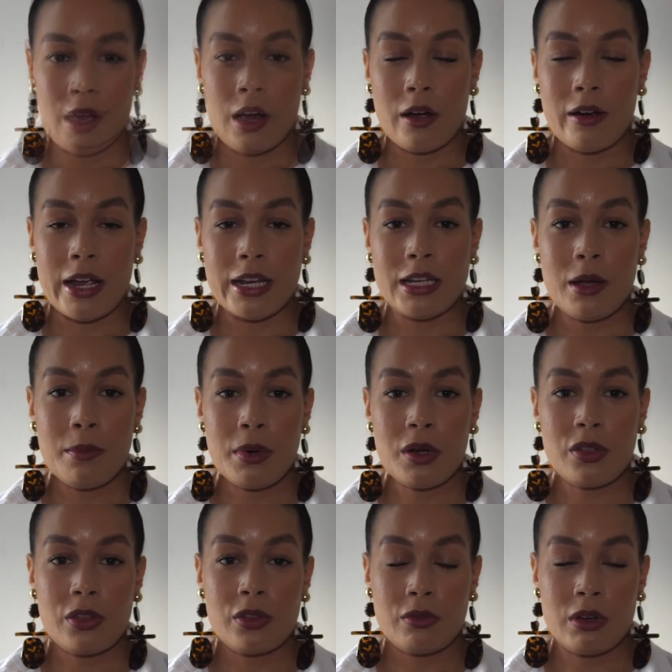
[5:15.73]
All right,
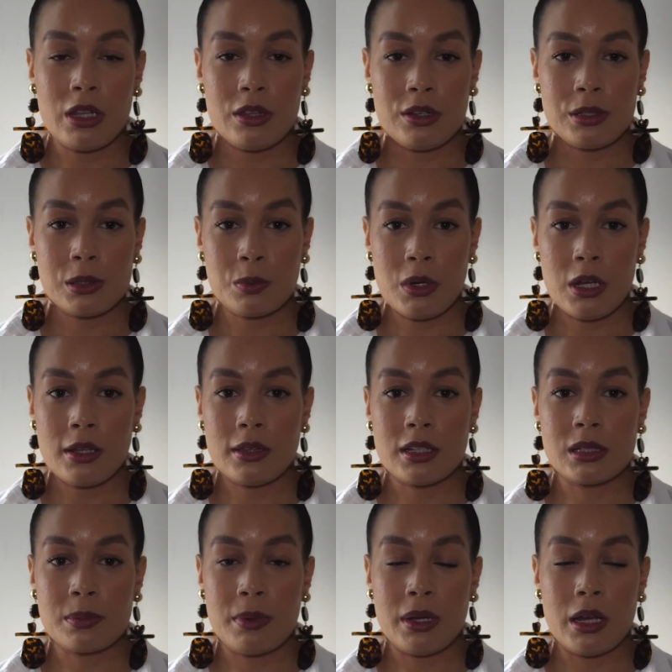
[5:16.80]
number 3 this week
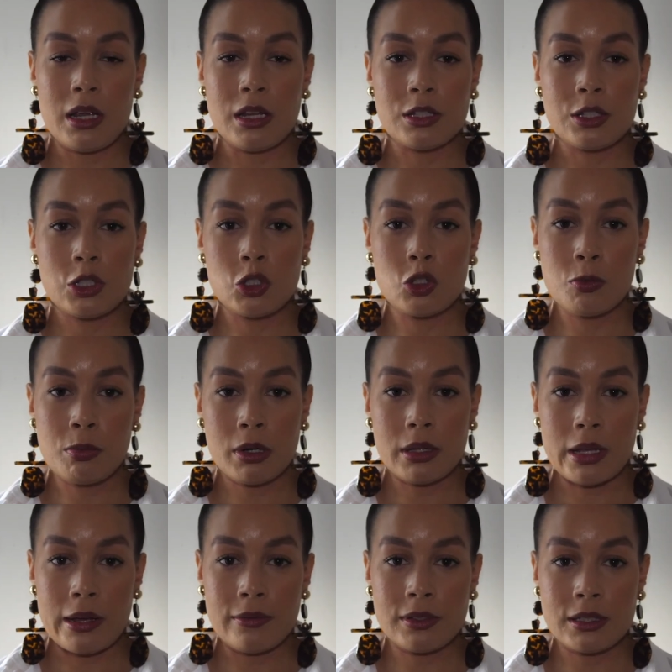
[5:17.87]
that's been a super
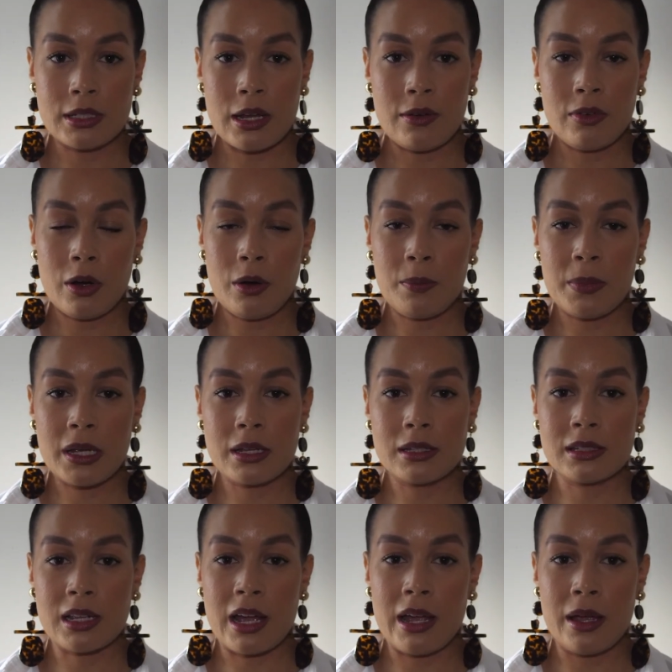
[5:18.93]
lifesaver
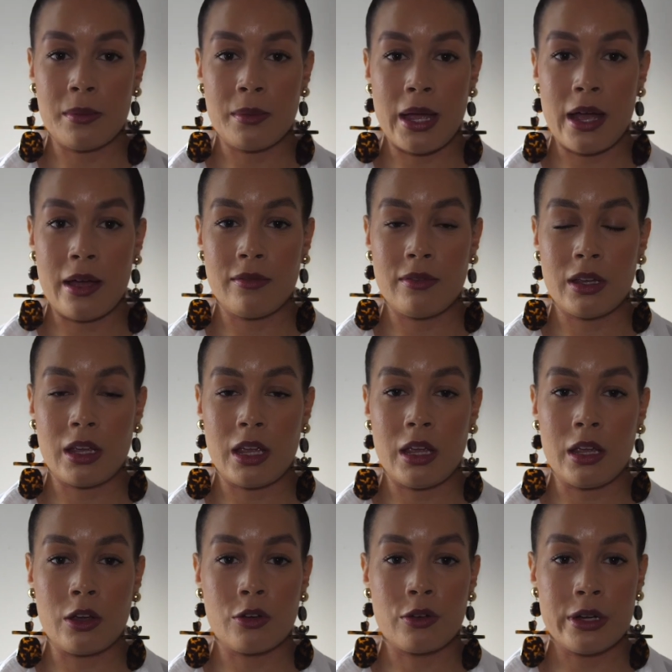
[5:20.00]
because I am having
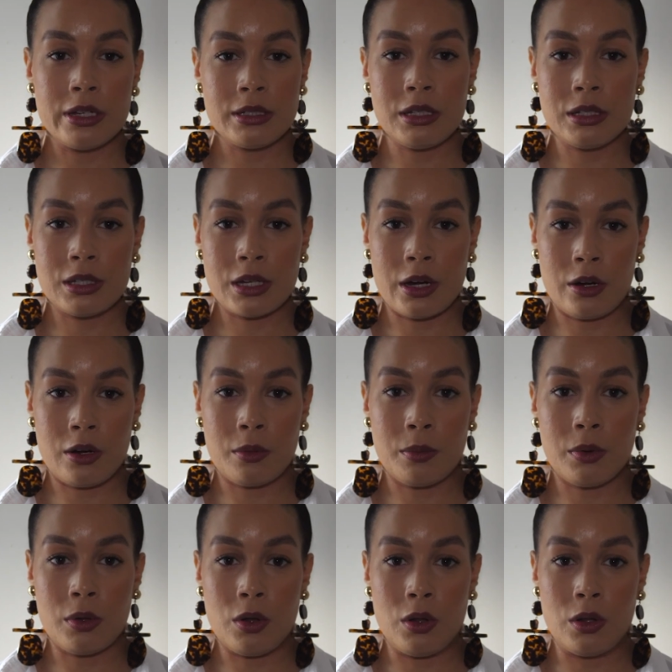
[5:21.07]
a crazy
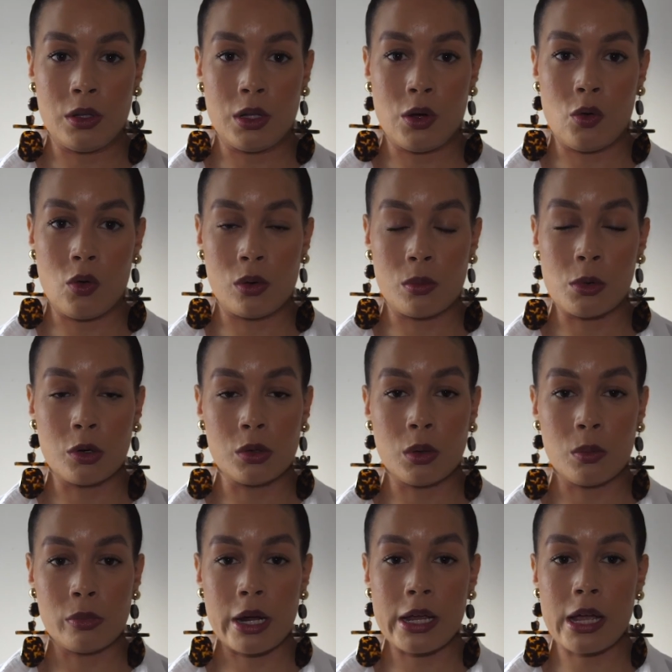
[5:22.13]
terrible
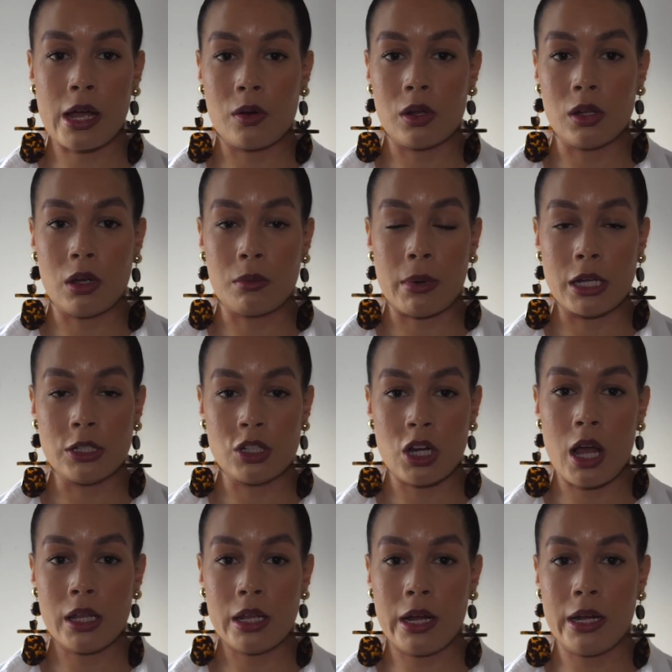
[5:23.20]
hormonal breakout along my
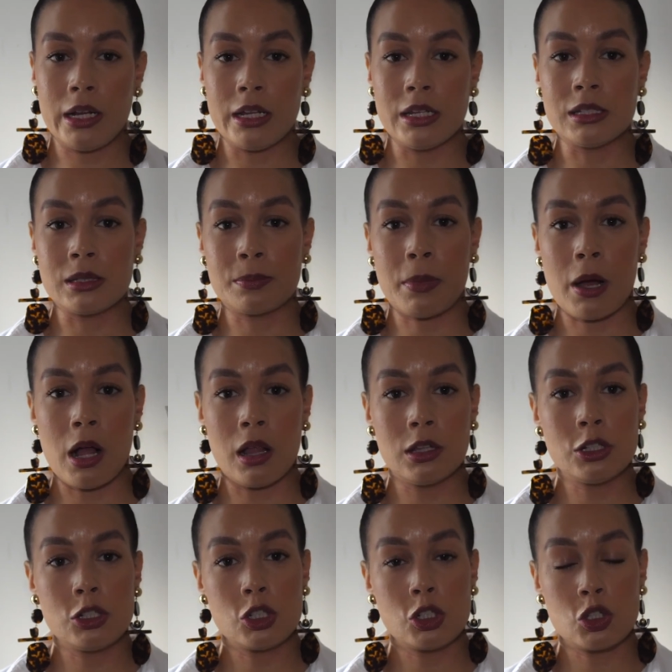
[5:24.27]
jawline is
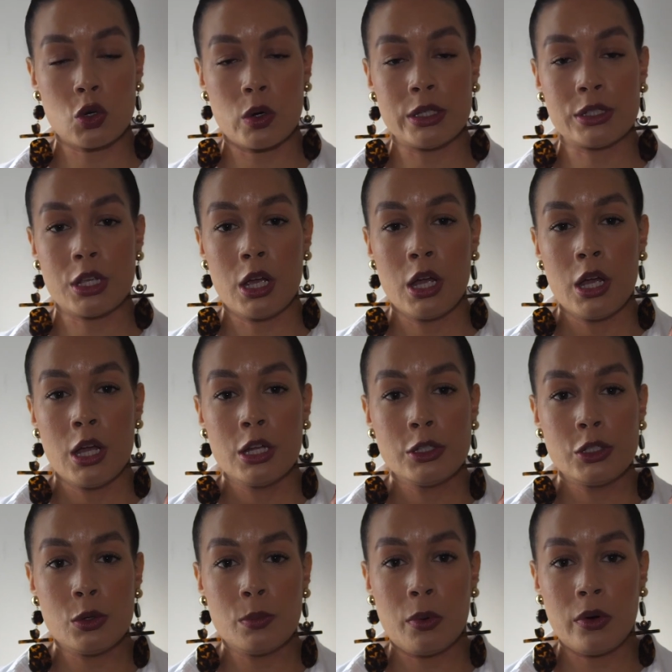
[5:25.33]
Paula's Choice
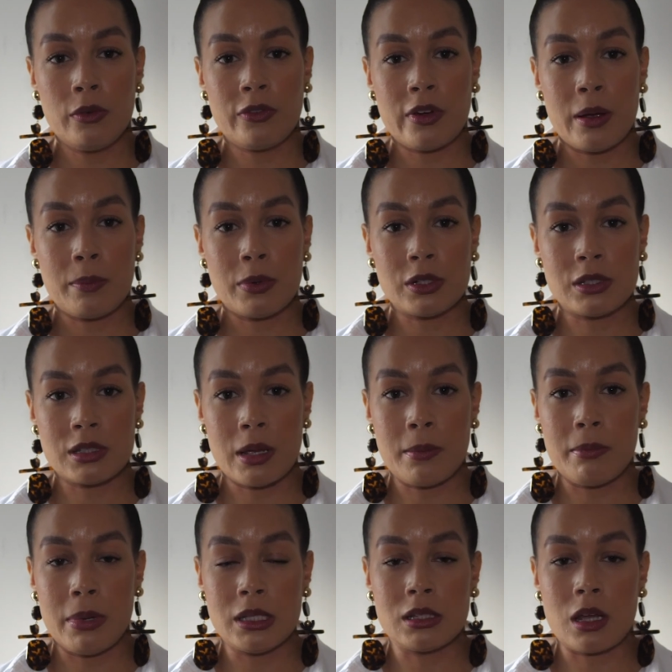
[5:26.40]

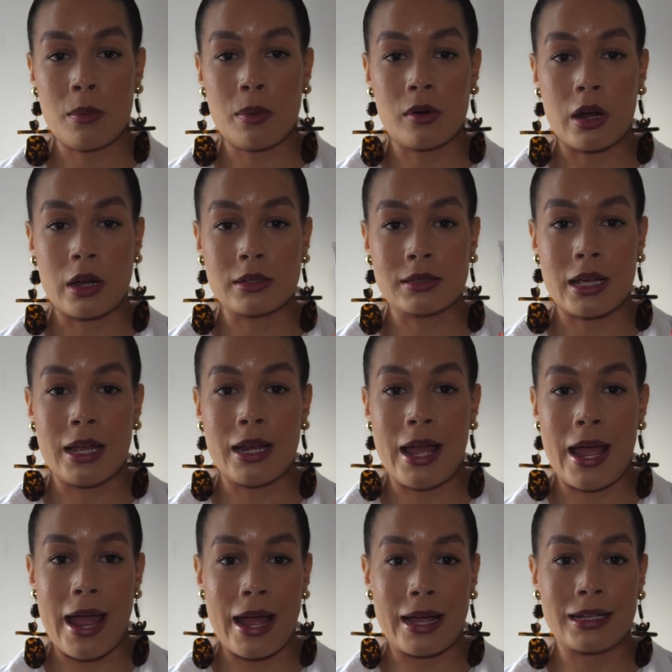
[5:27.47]
2.5% Benzoyl Peroxide
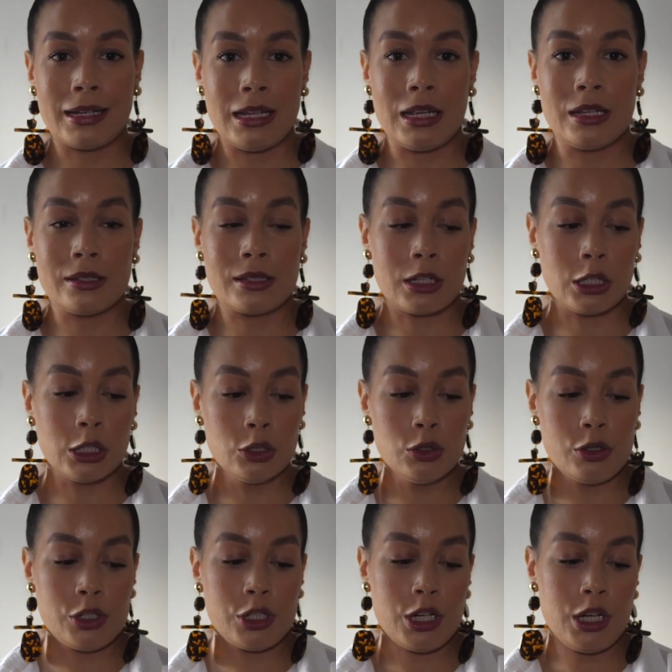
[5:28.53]
Acne
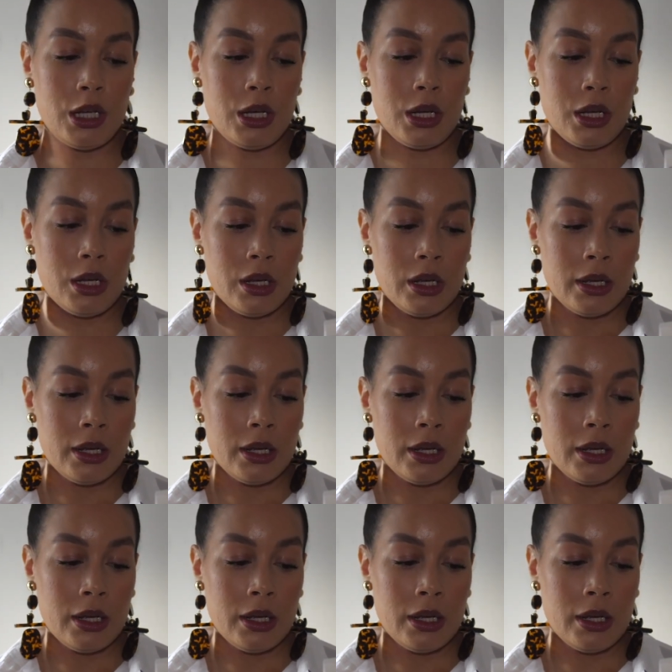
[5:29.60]
Solution.